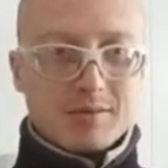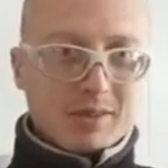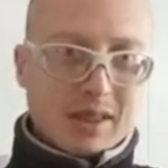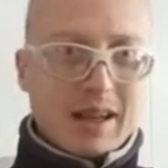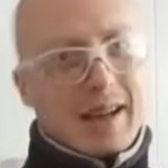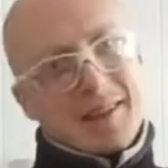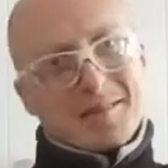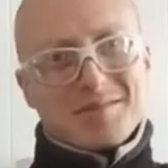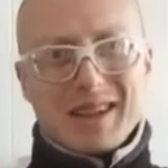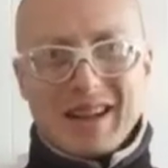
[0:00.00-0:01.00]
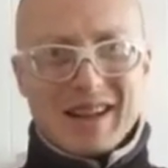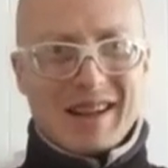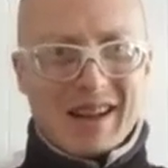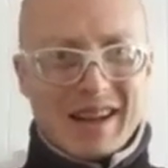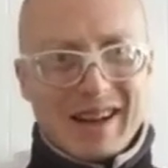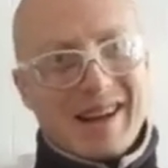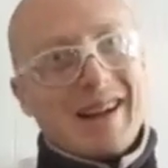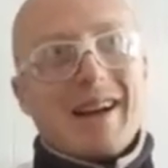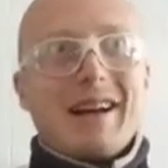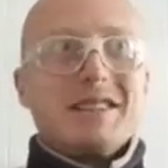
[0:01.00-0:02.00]
And
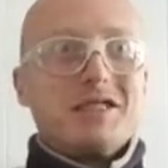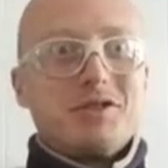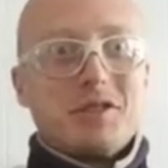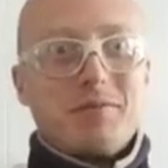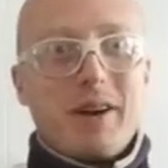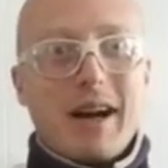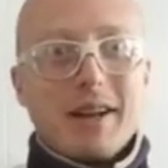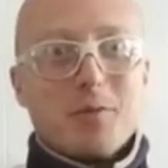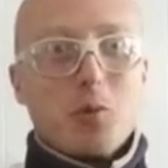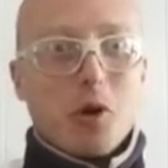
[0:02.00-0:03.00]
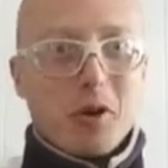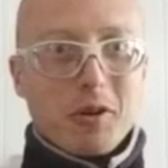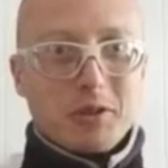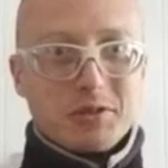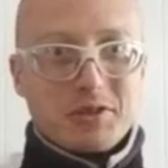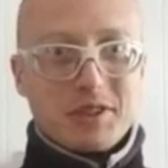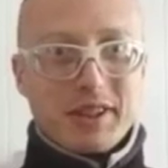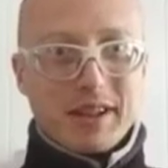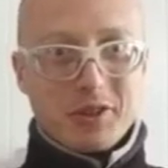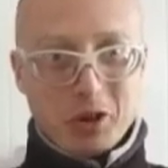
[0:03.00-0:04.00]
I just defined words
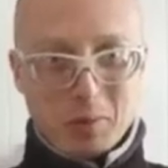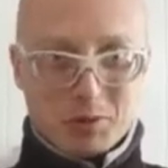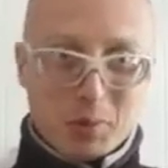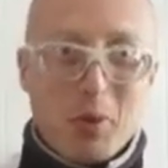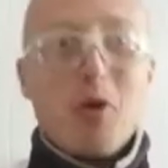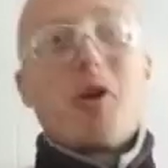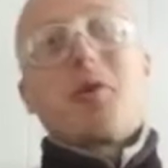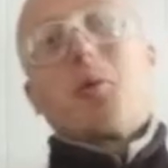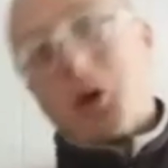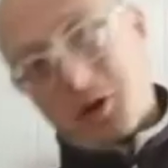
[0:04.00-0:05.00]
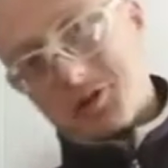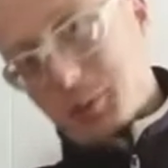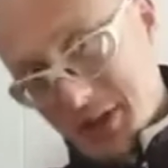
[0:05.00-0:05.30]
in terms of more words we